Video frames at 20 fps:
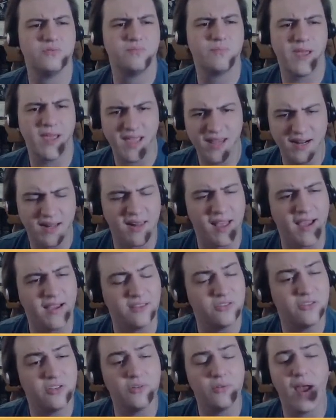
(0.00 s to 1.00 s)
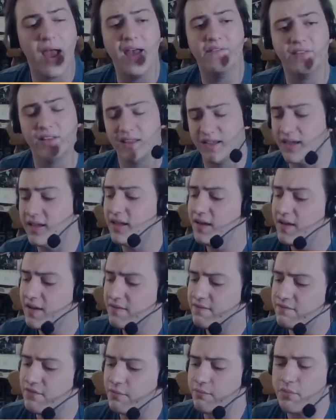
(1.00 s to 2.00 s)
penalized too heavily
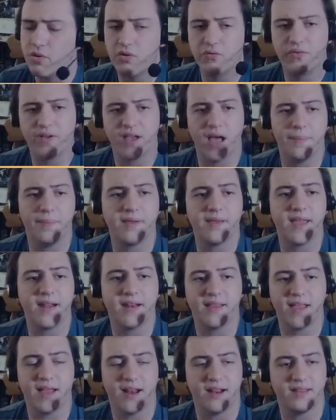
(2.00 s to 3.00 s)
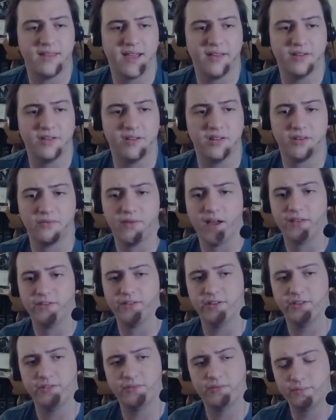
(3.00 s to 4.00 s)
for moving up and getting that tactical
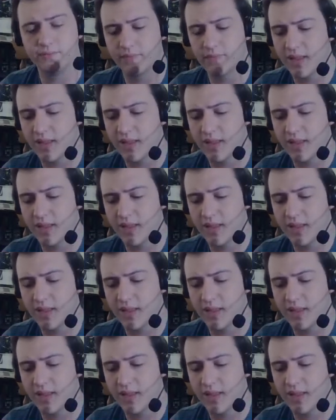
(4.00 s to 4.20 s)
advantage.